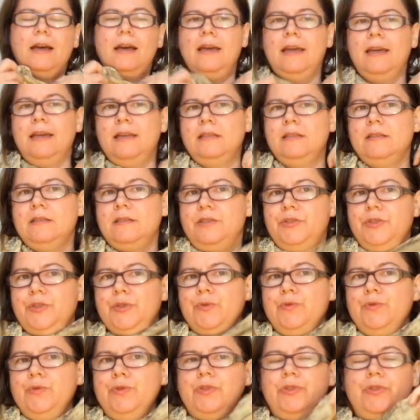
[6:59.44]
and
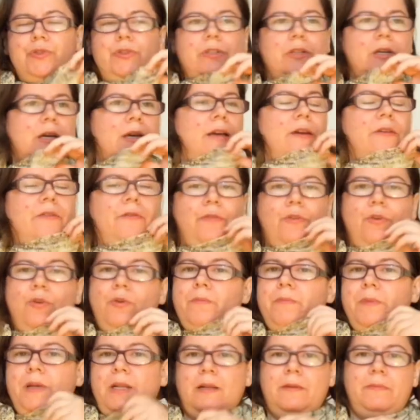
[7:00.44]
used
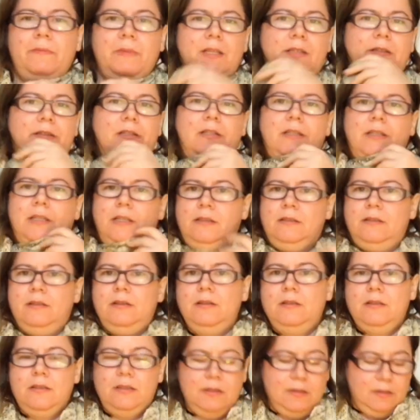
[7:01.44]
4 millimeter
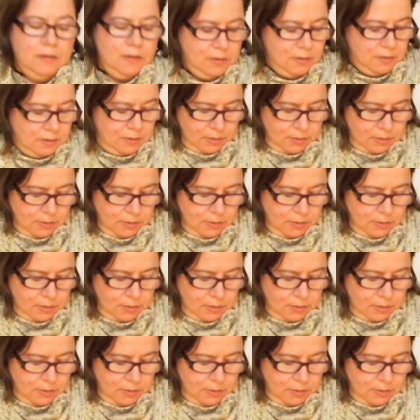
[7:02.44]
needles.